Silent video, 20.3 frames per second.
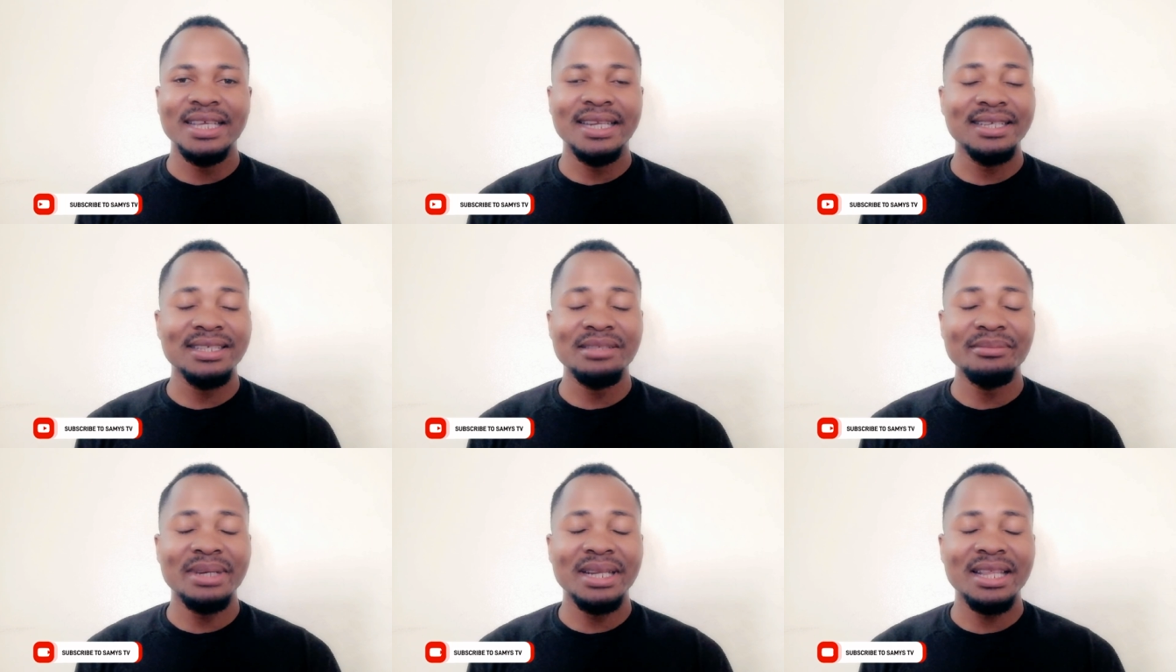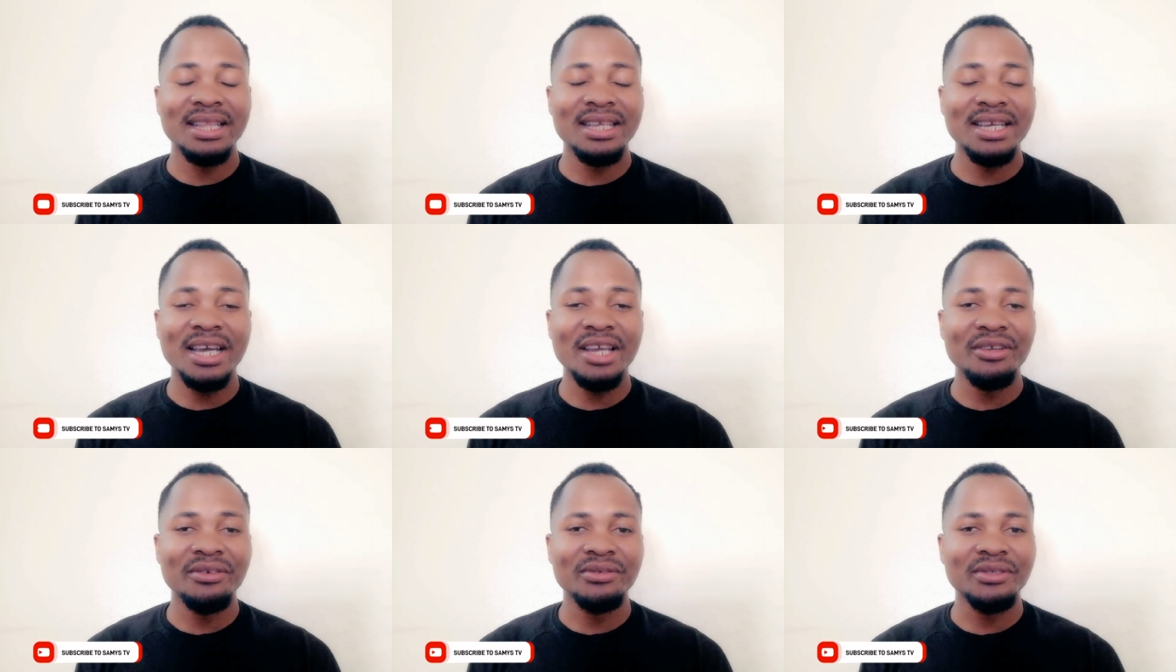It doesn't matter
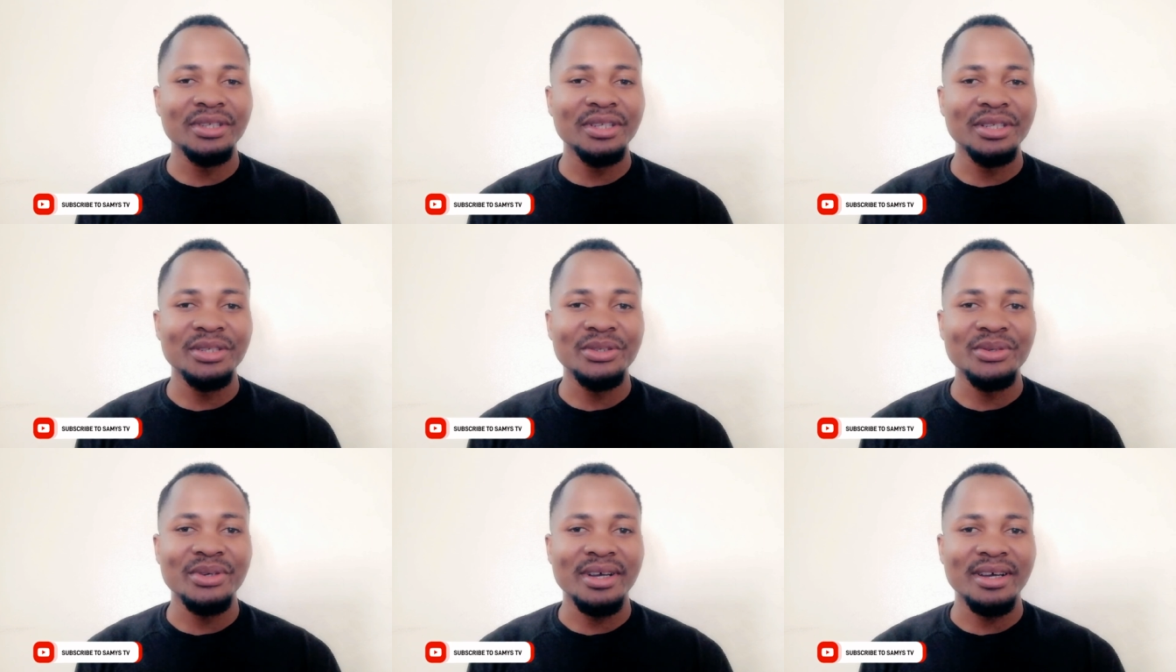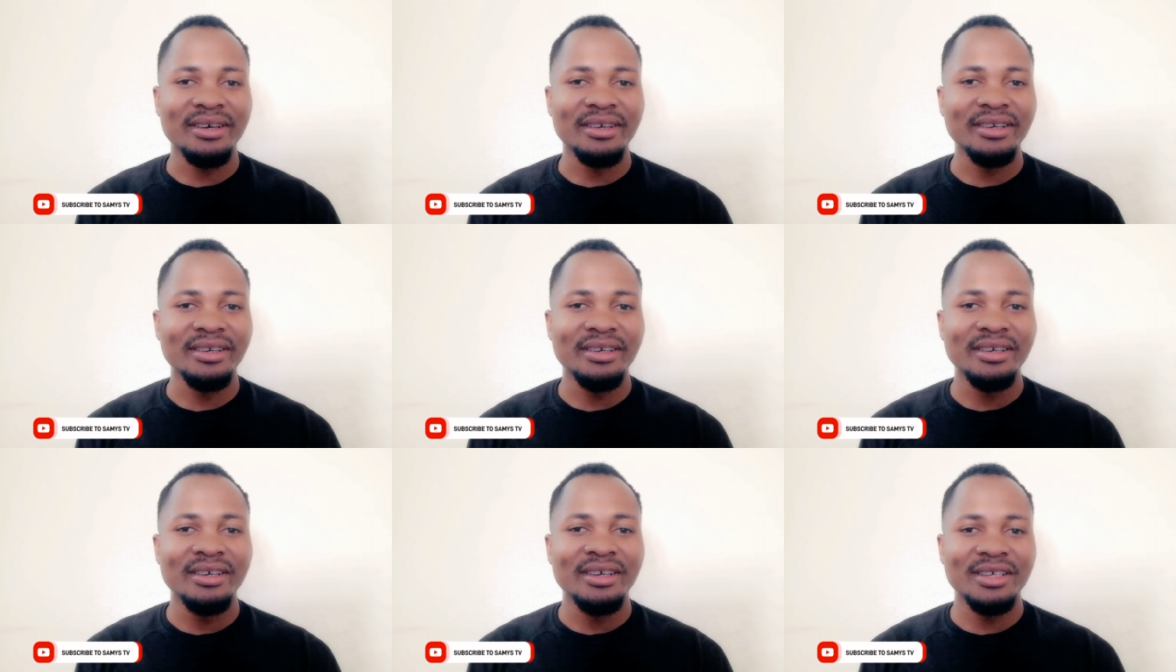the kind of student you
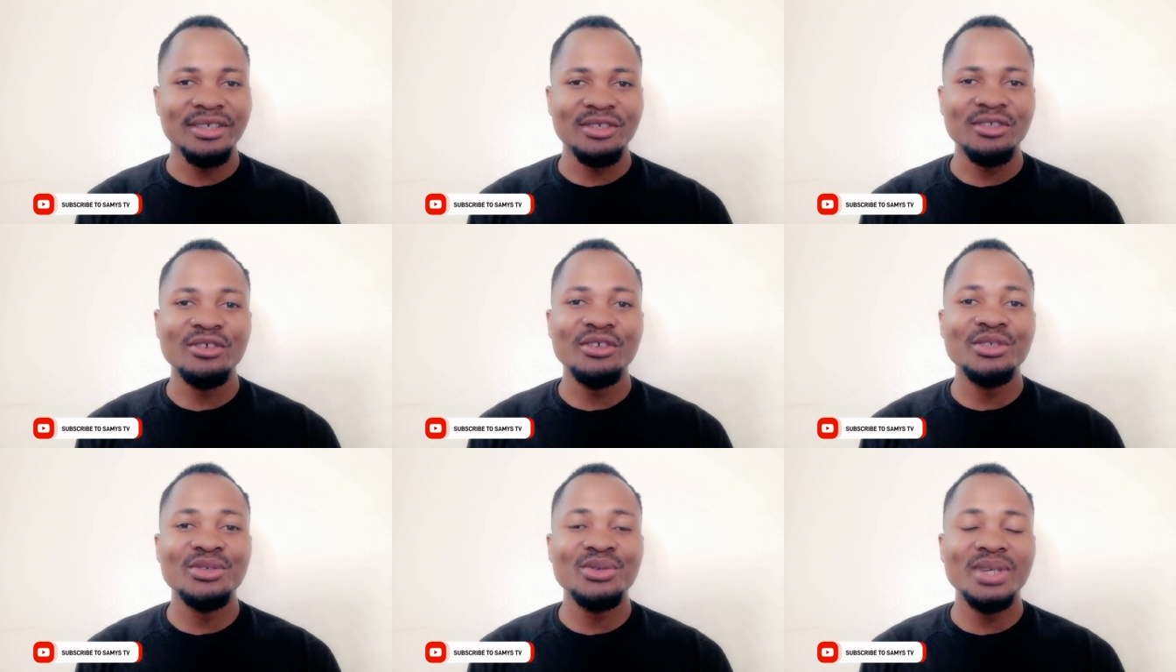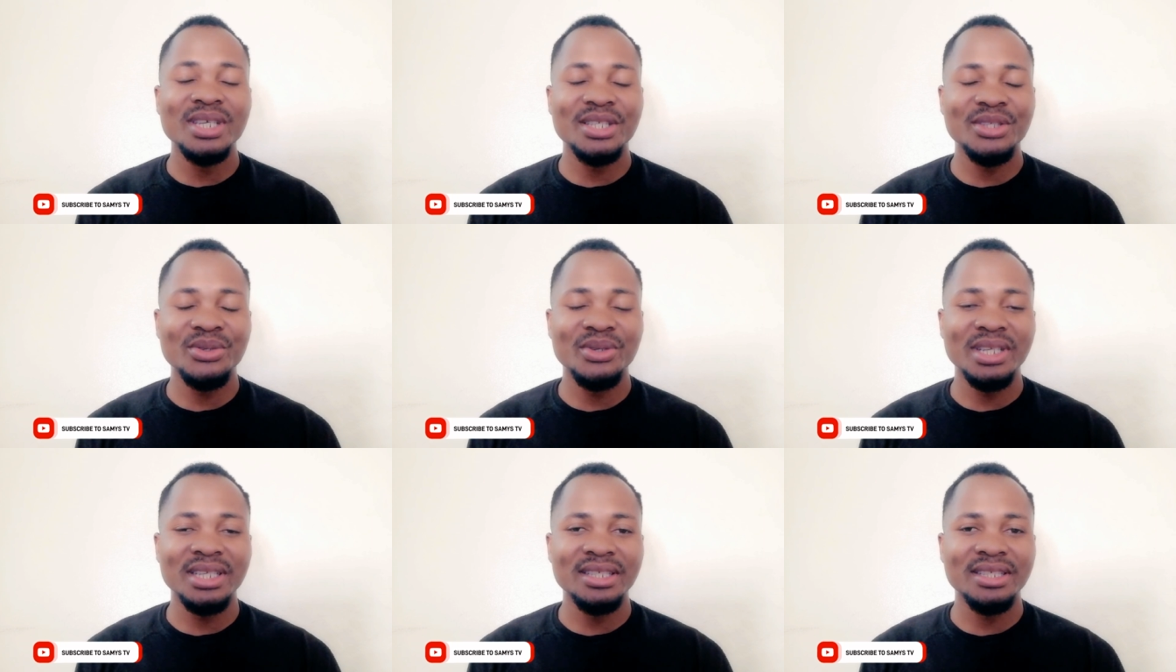are, as long as you're a
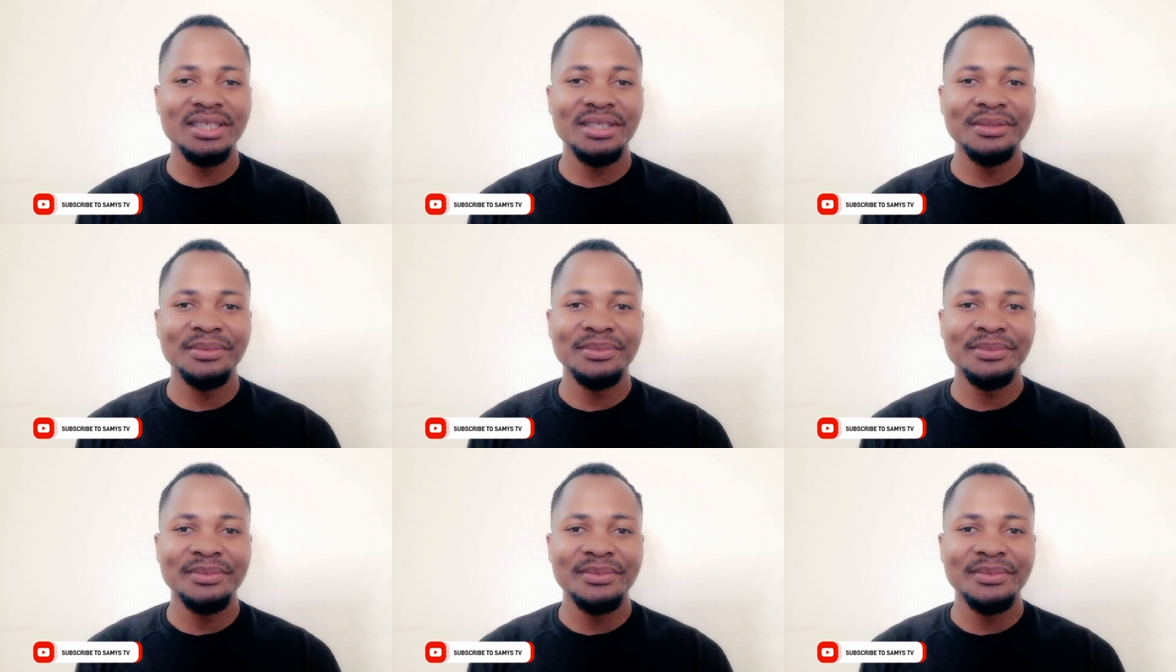student.